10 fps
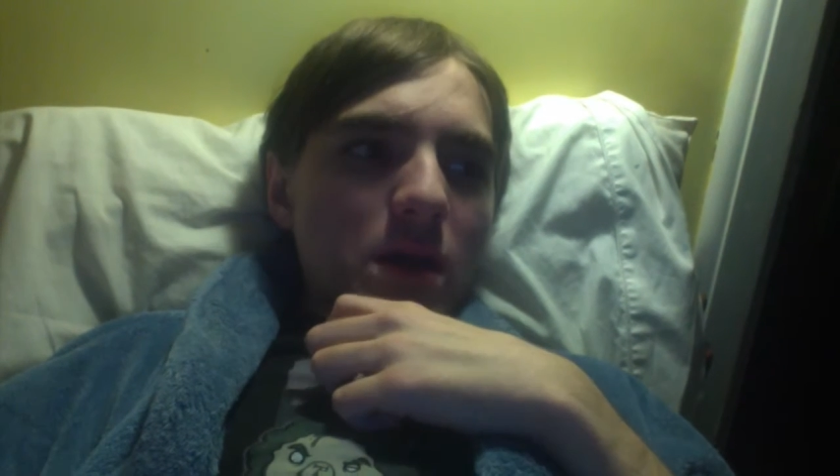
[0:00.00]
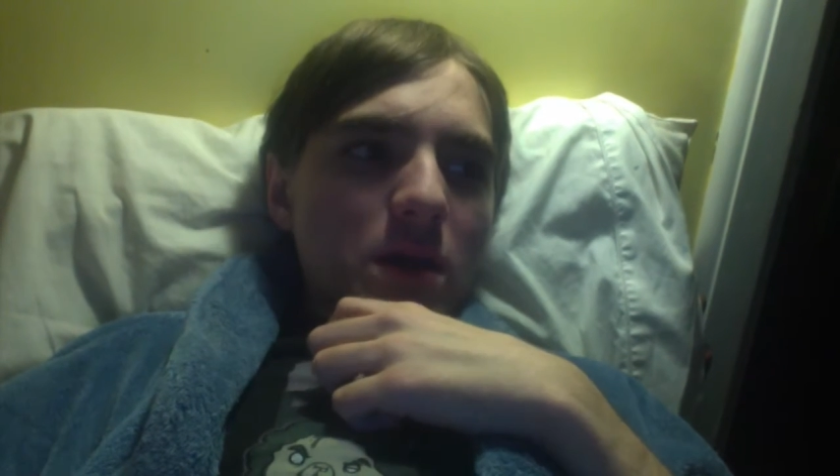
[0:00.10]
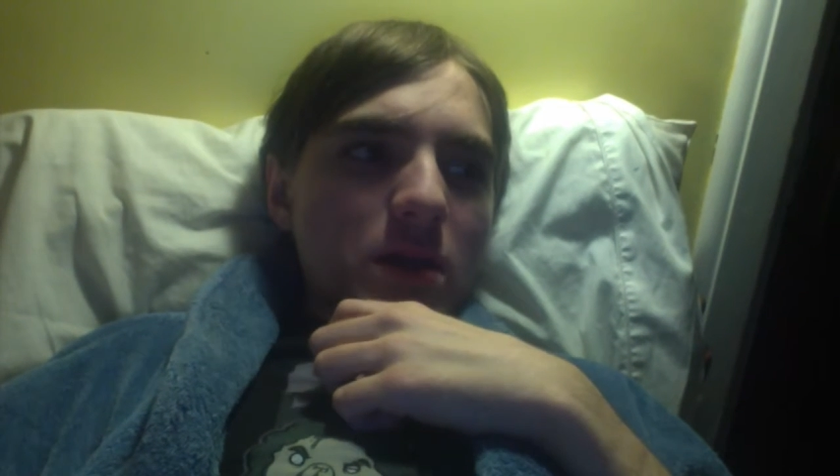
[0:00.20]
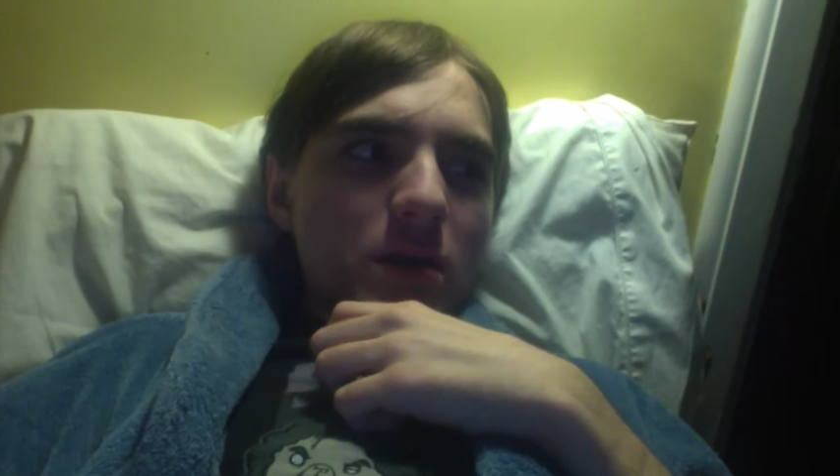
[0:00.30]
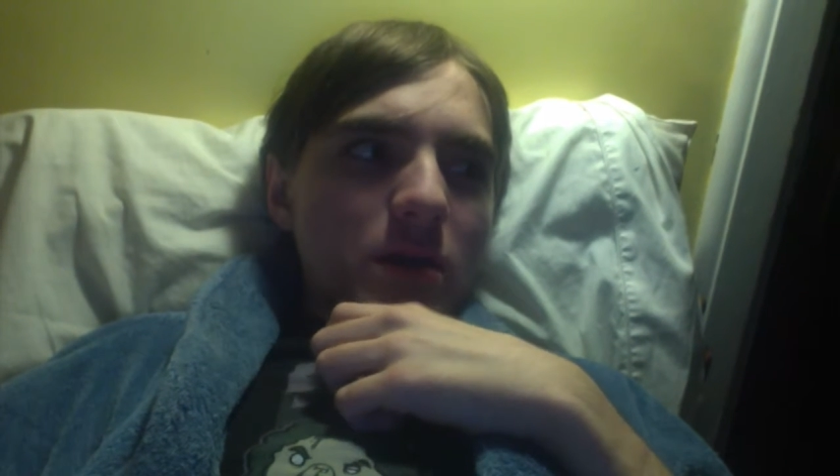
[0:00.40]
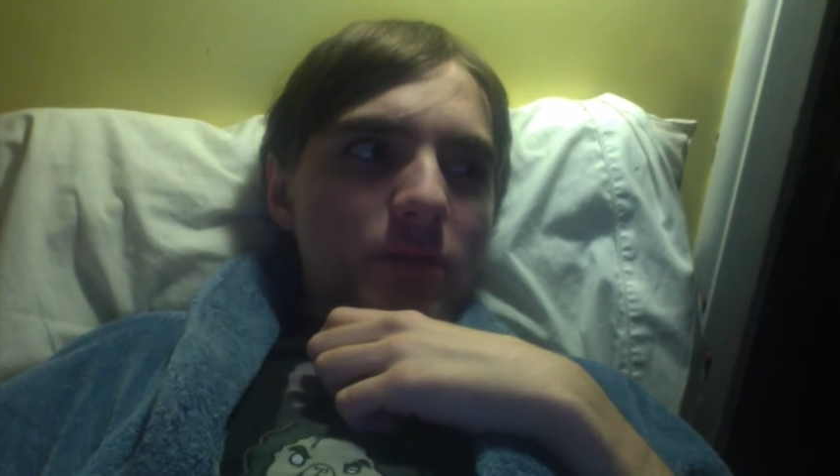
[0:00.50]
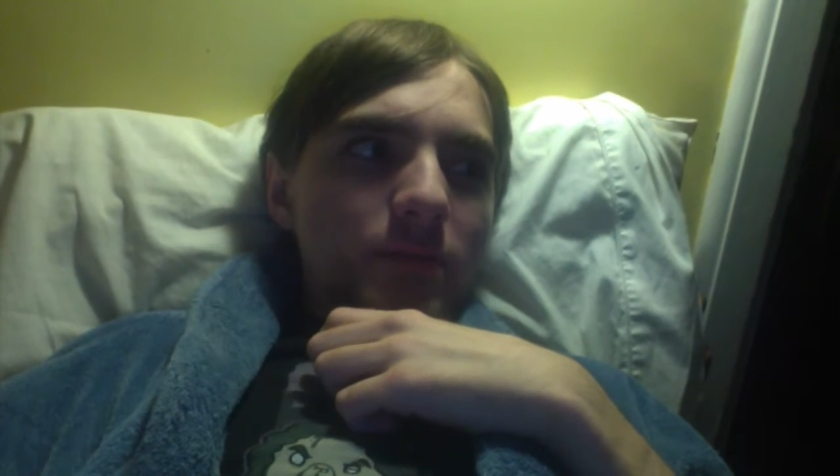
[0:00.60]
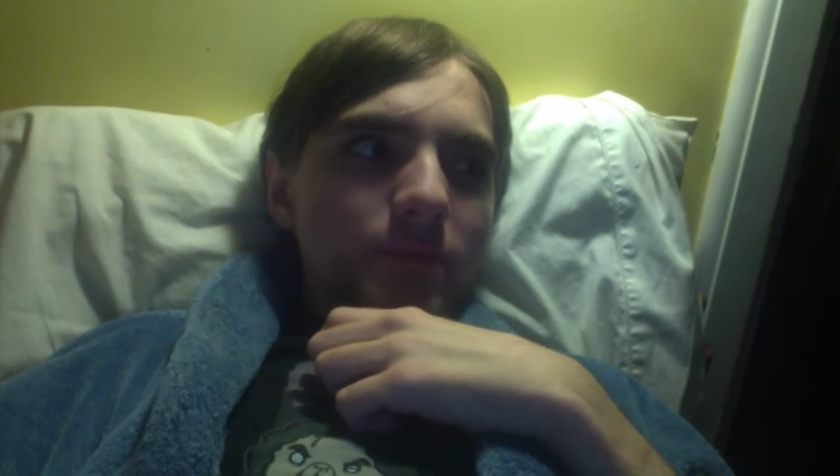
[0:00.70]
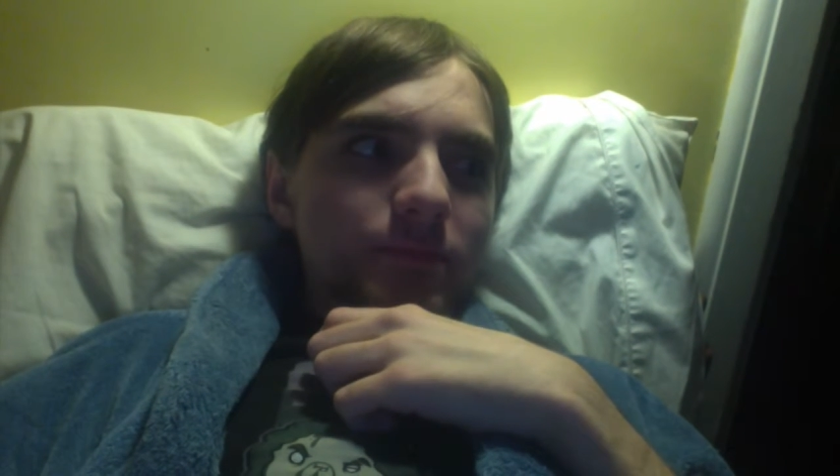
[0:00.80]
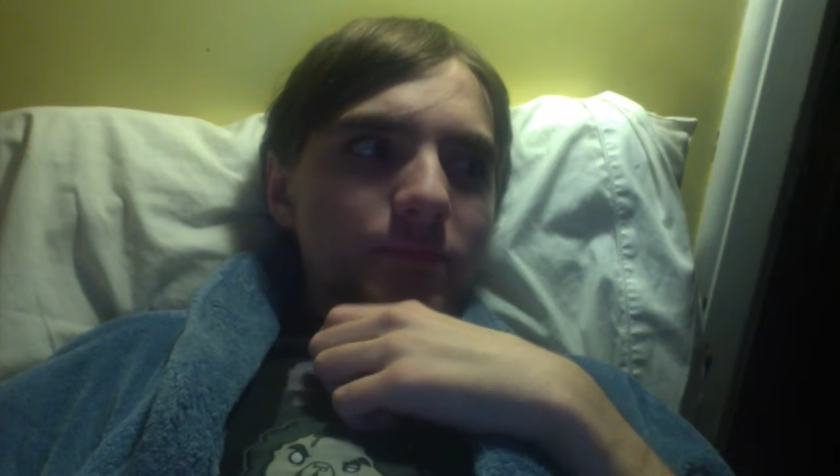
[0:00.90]
I don't know.
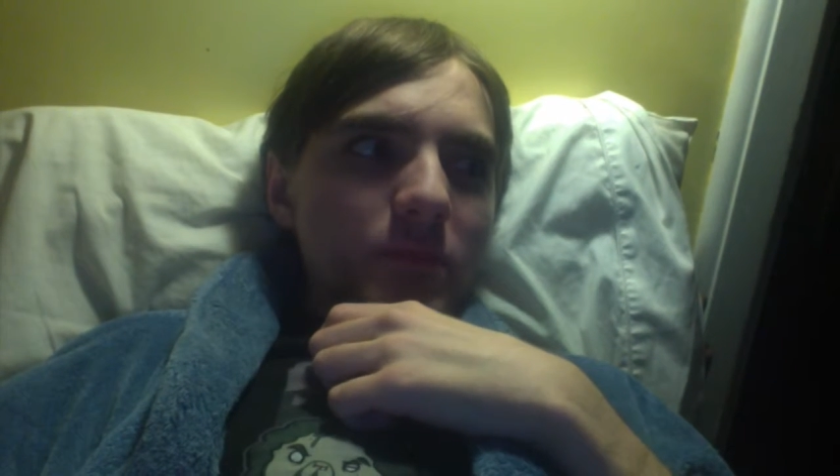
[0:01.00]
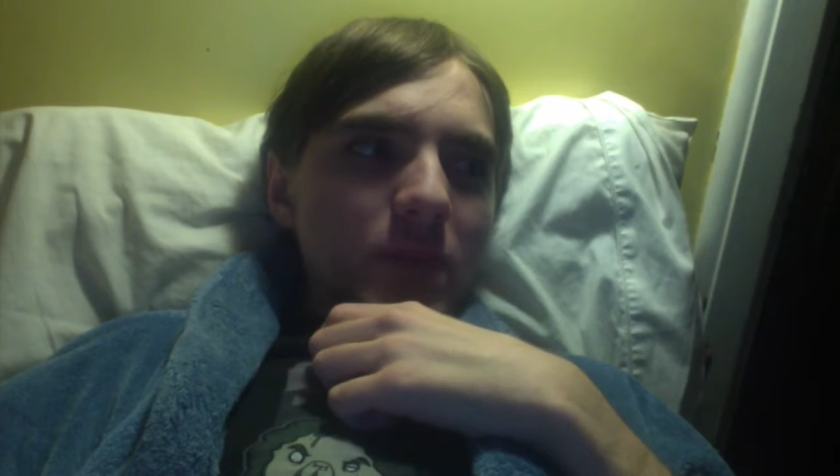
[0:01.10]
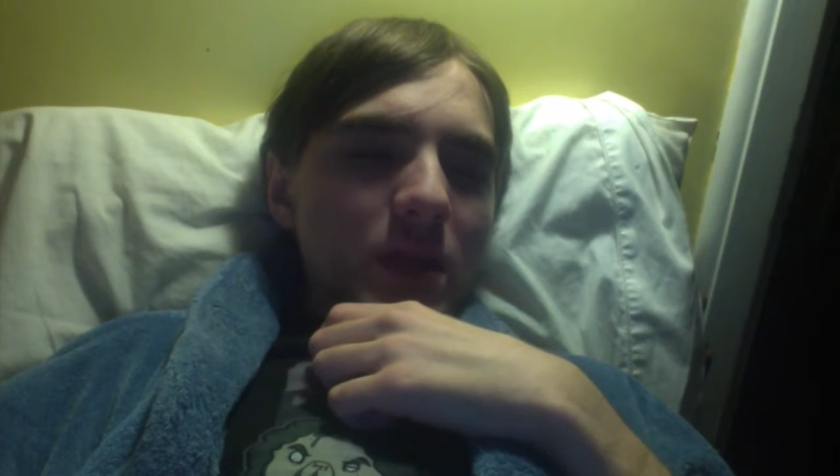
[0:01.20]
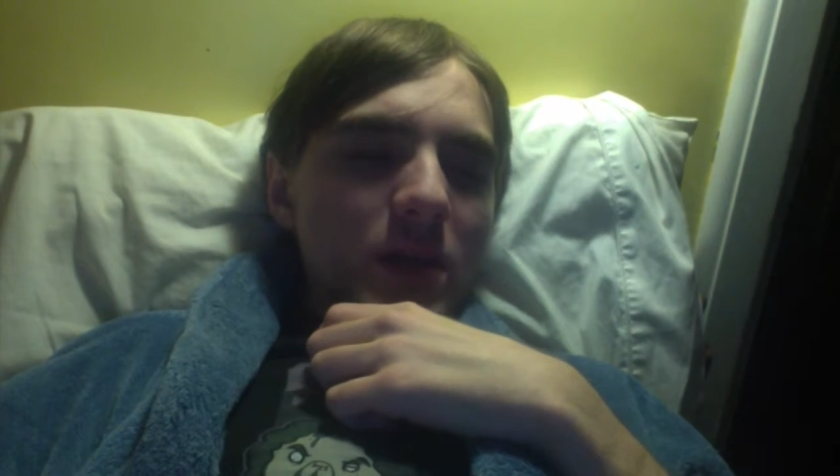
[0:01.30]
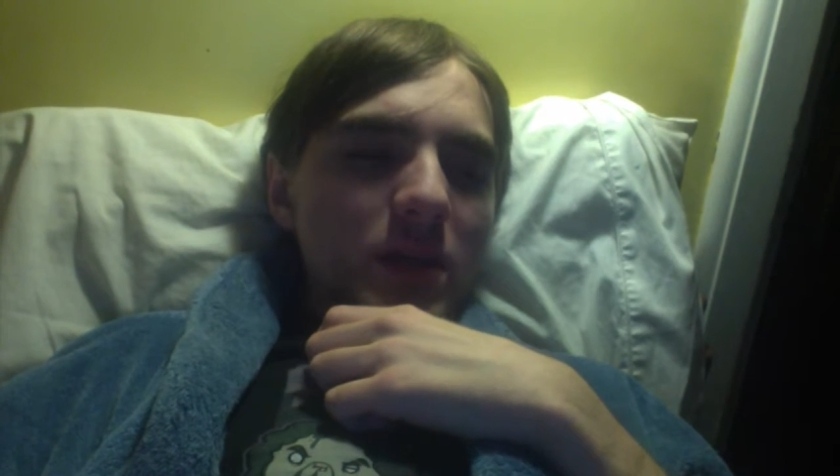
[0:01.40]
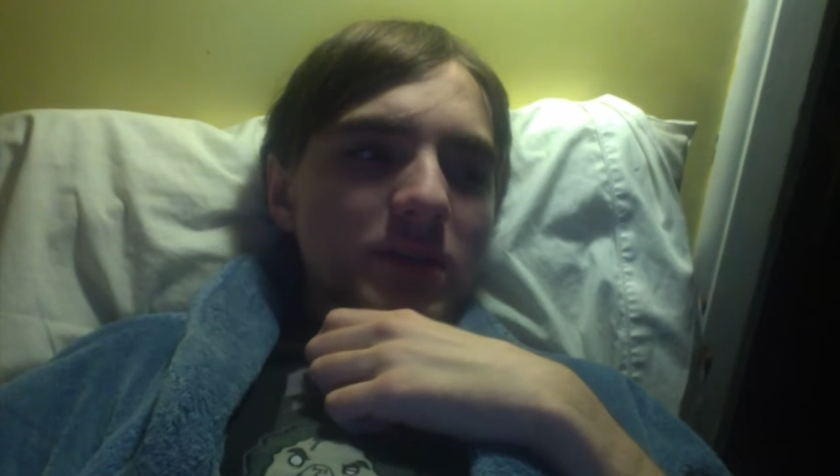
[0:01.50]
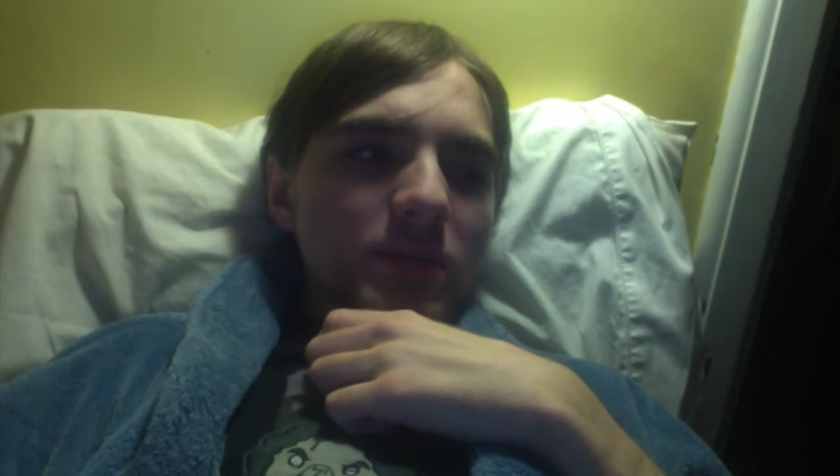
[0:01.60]
I guess